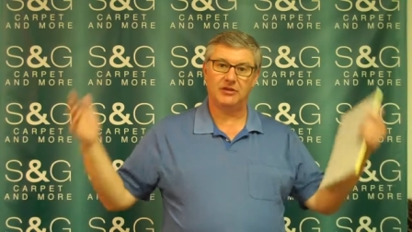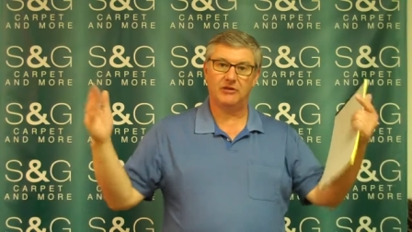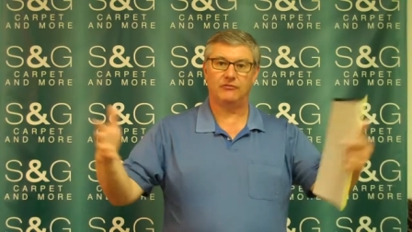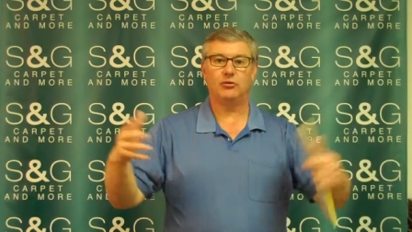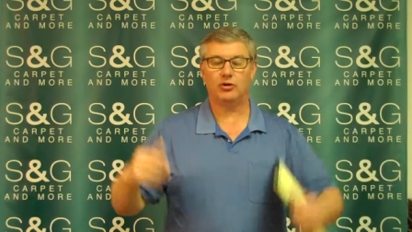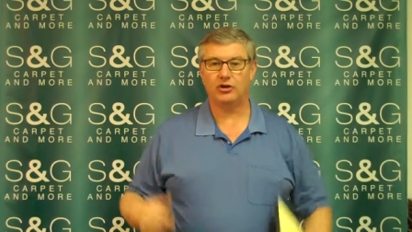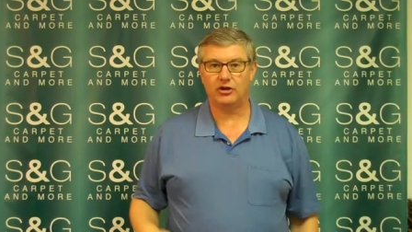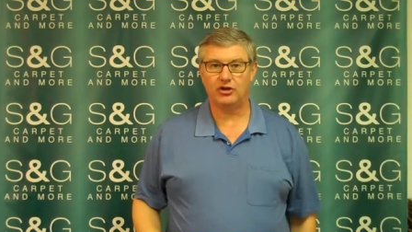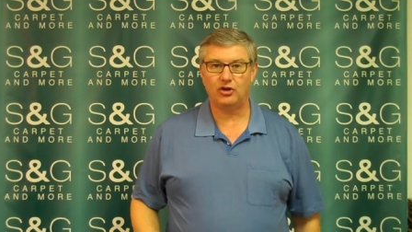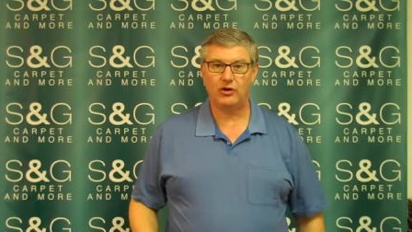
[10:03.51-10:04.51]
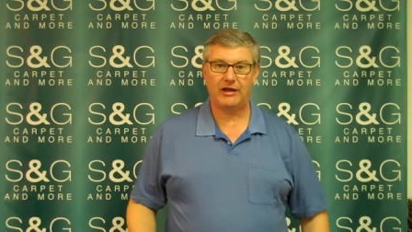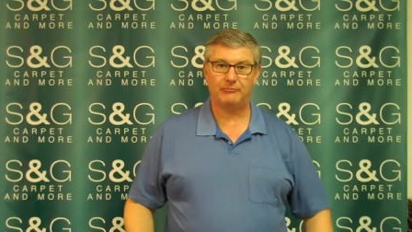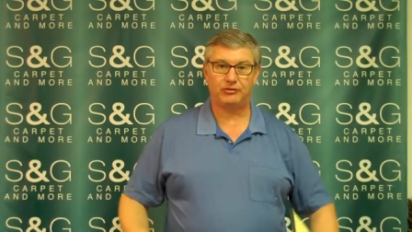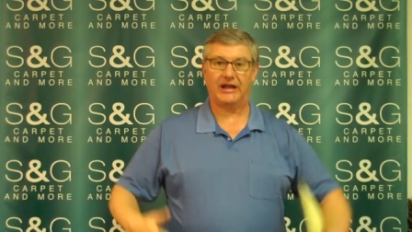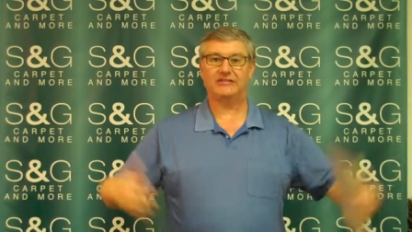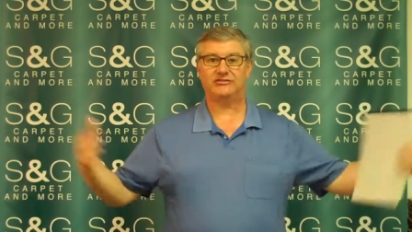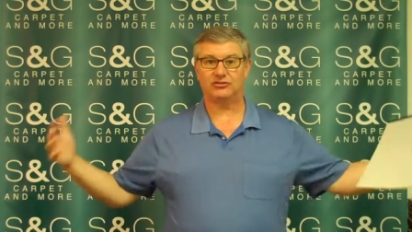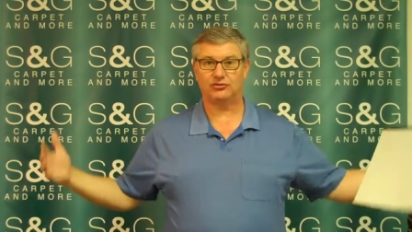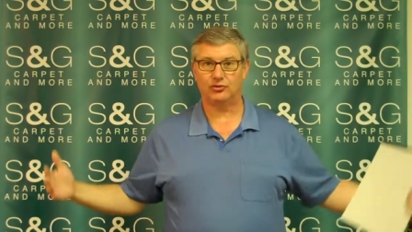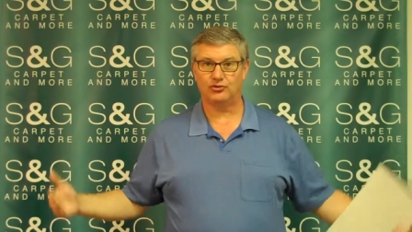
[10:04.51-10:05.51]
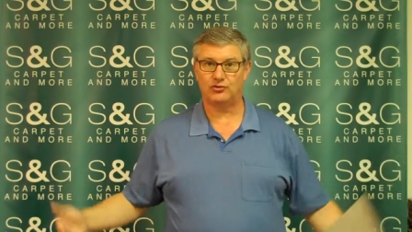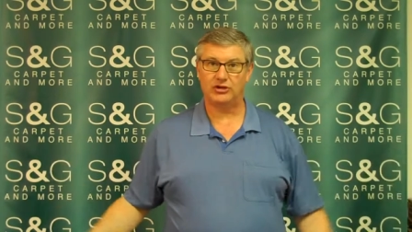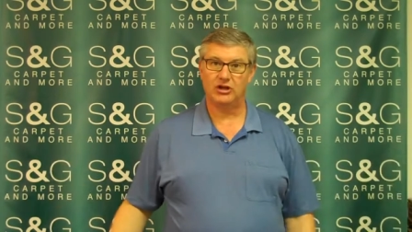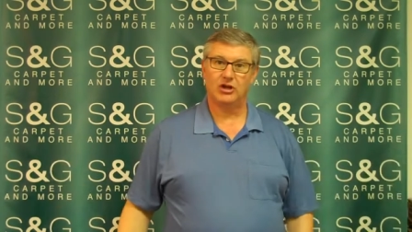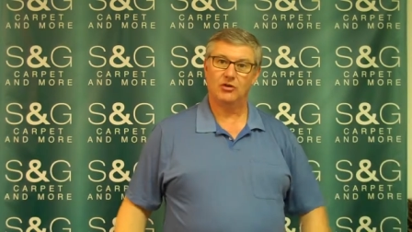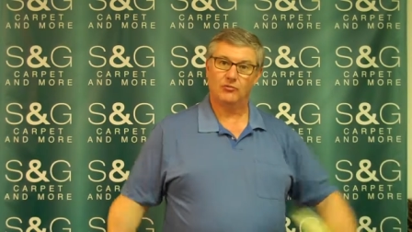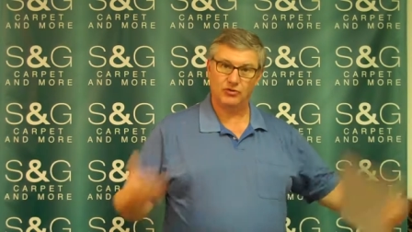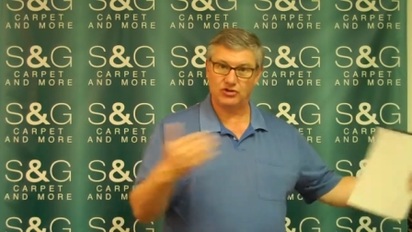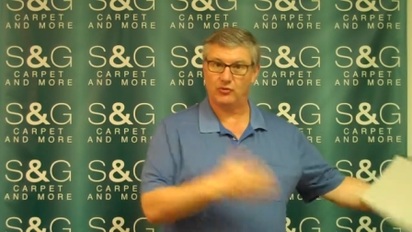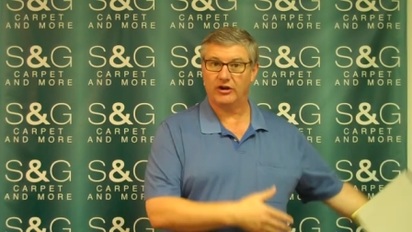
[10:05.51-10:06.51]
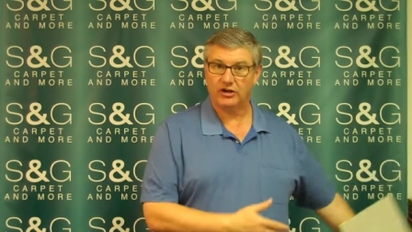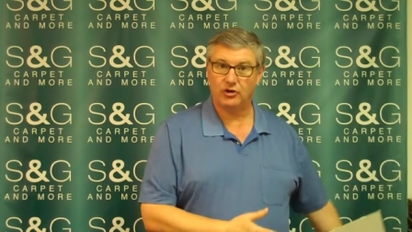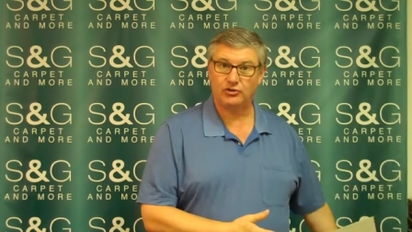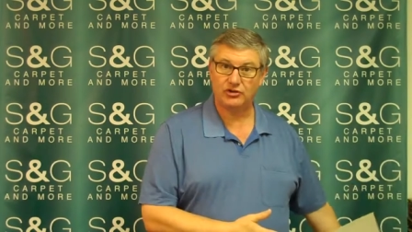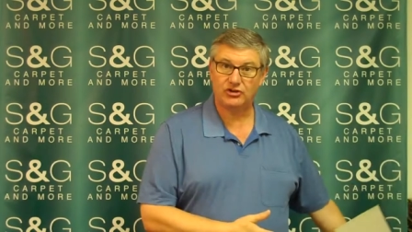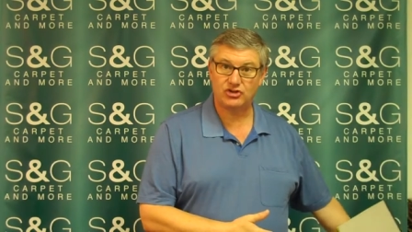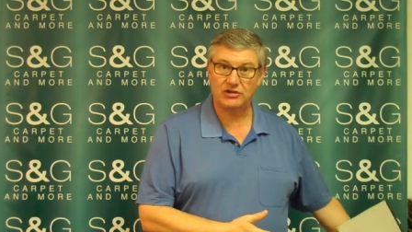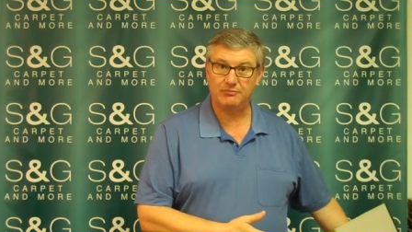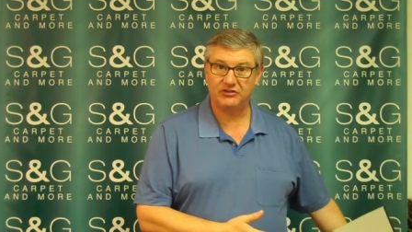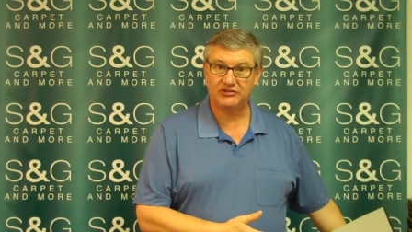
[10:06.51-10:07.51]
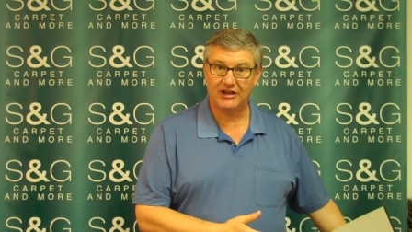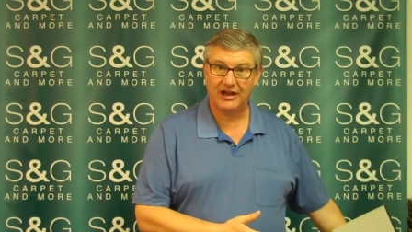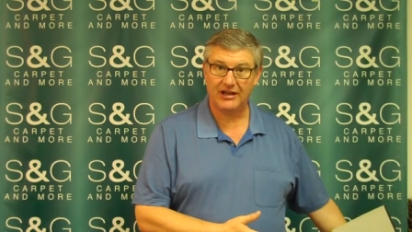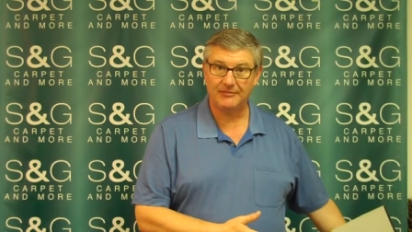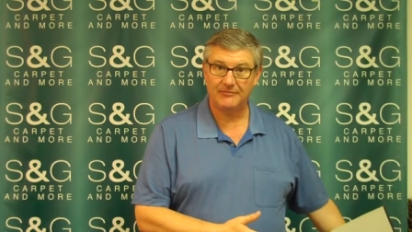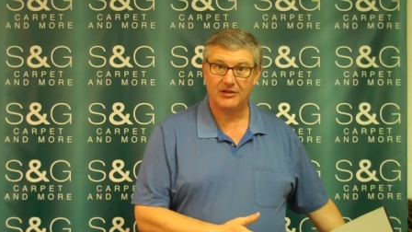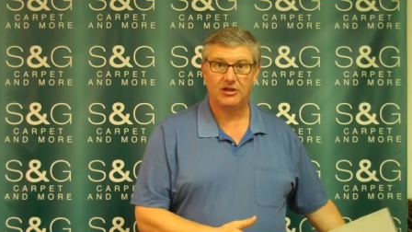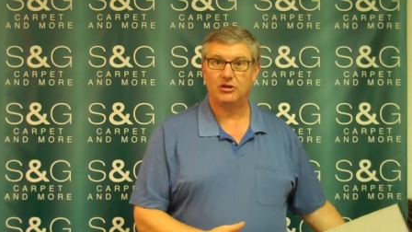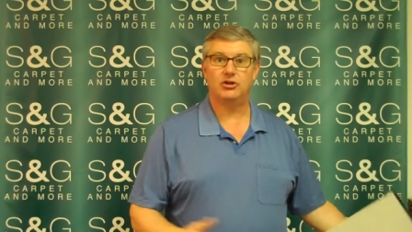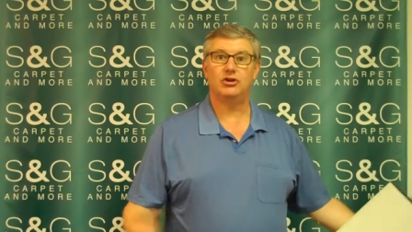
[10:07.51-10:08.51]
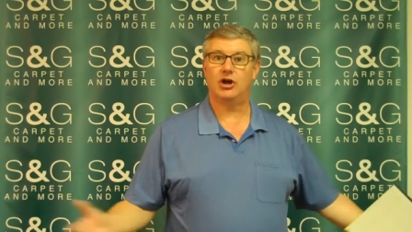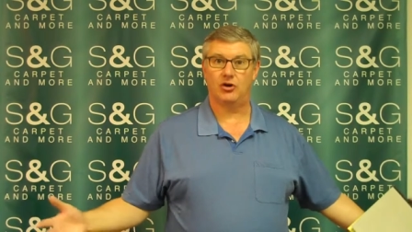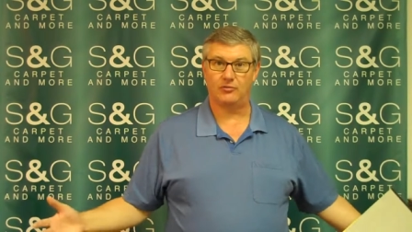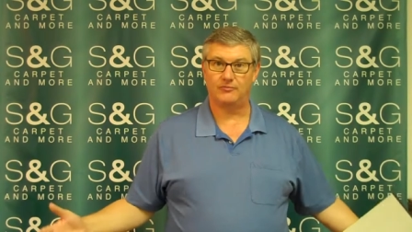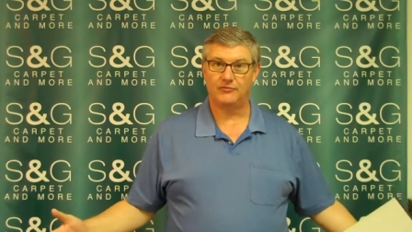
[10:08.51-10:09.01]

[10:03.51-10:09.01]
If you were going to go have plastic surgery, would you want to go to the cheapest guy? No.